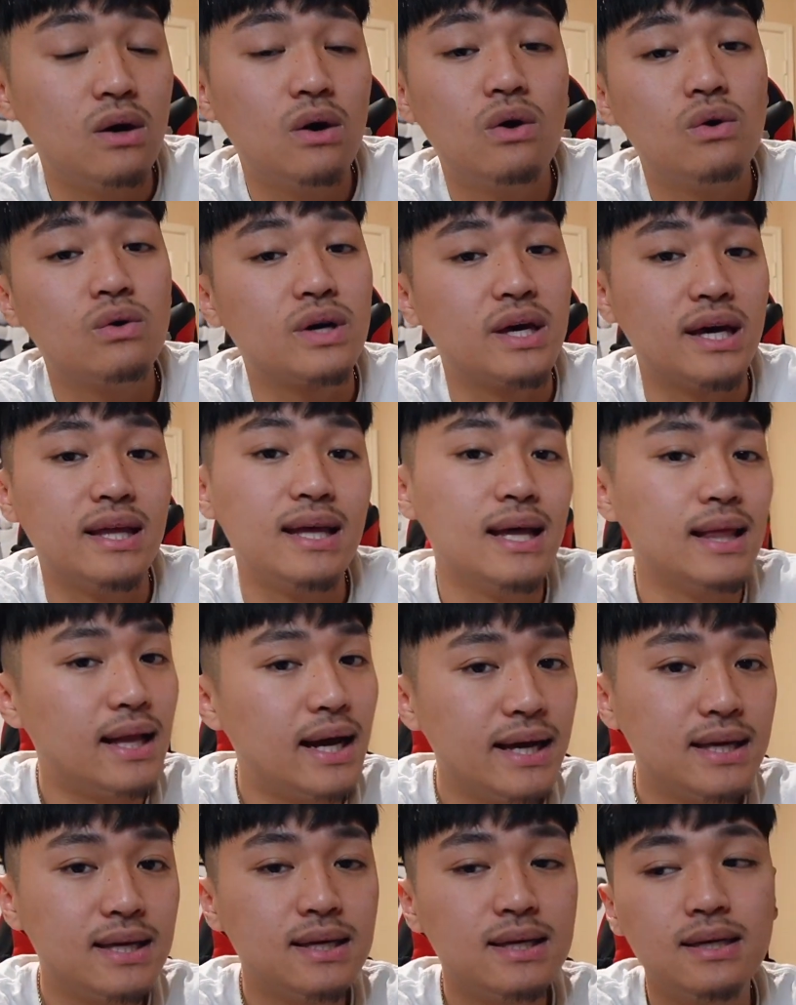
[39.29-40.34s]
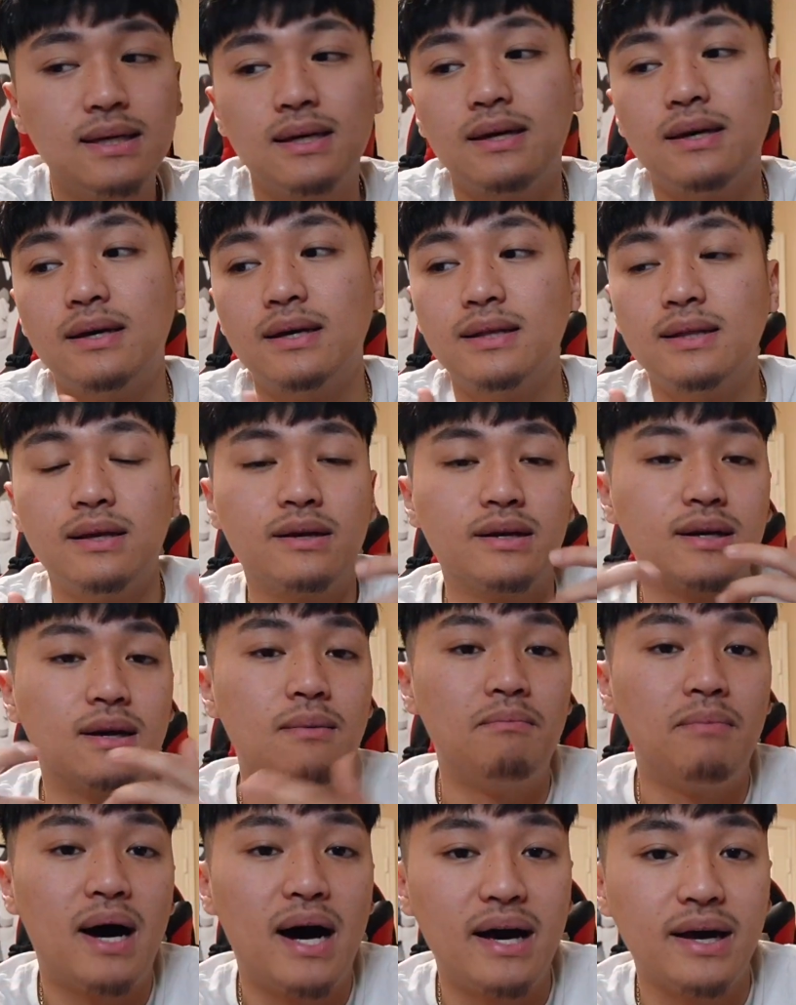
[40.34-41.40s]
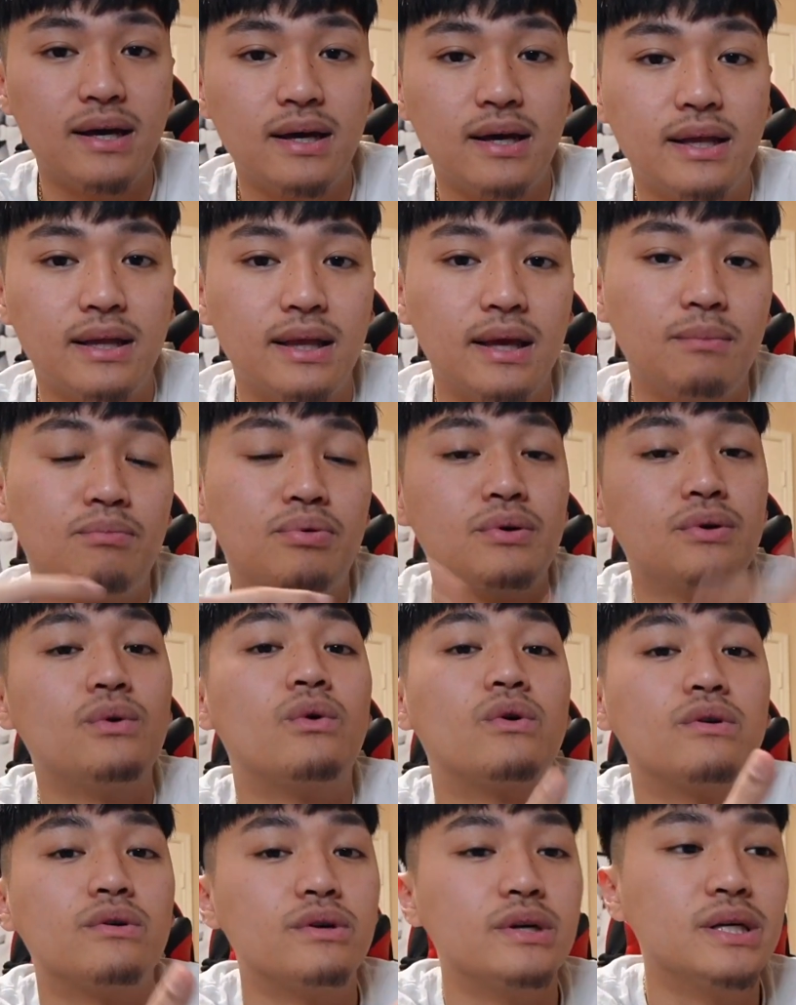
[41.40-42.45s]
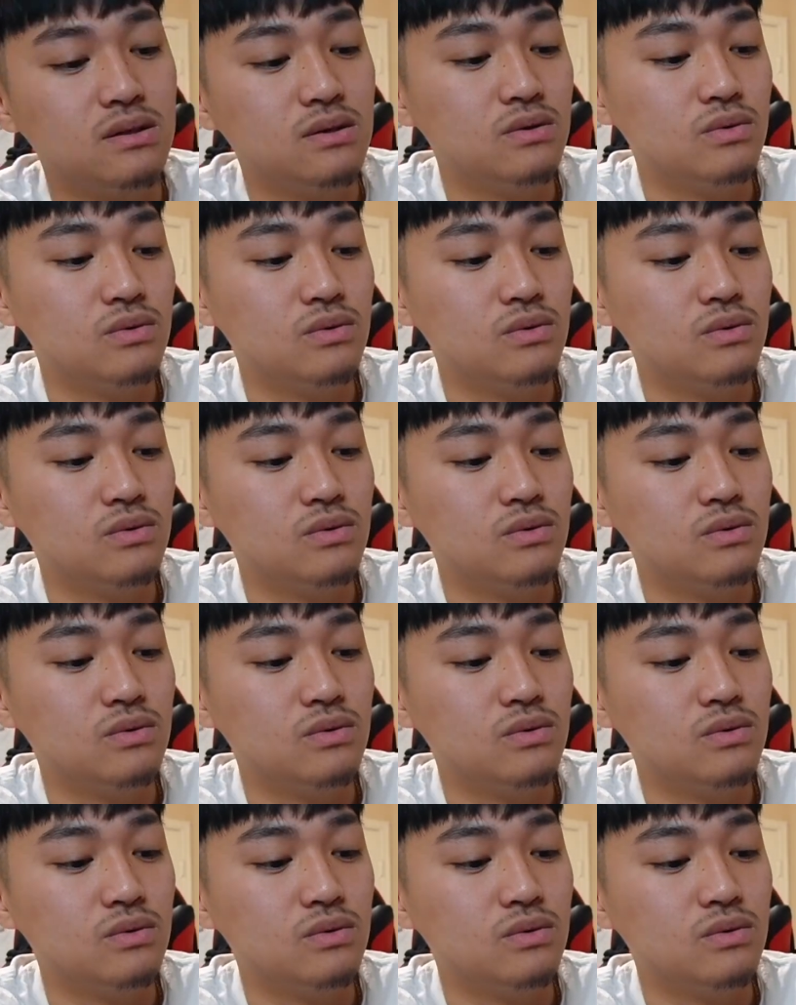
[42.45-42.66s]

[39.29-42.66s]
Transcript: oh, okay, they like it and they're gonna buy it and they pre-order it.